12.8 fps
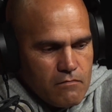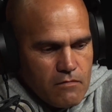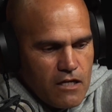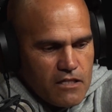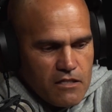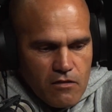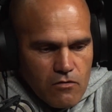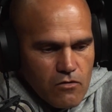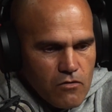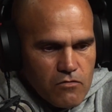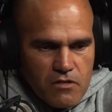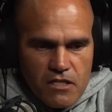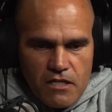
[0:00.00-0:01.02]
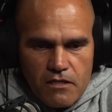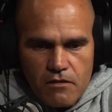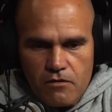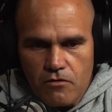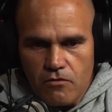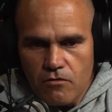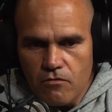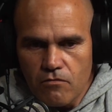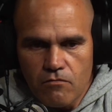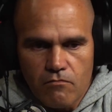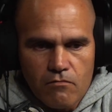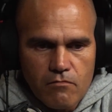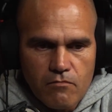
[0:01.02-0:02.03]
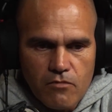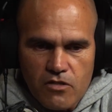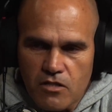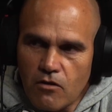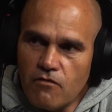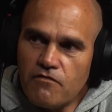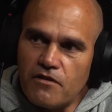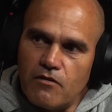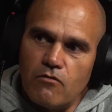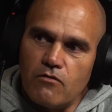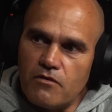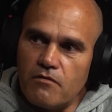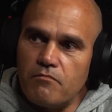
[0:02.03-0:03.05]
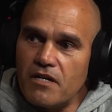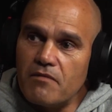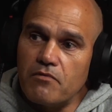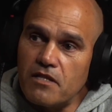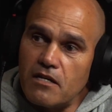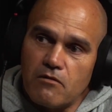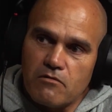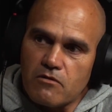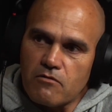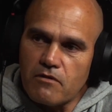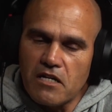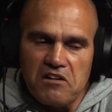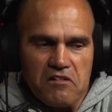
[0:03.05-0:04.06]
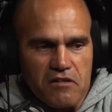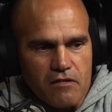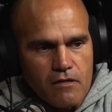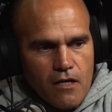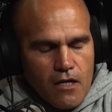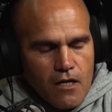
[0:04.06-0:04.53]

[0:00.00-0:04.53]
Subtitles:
had the loyalty to myself and all the people that I was around, and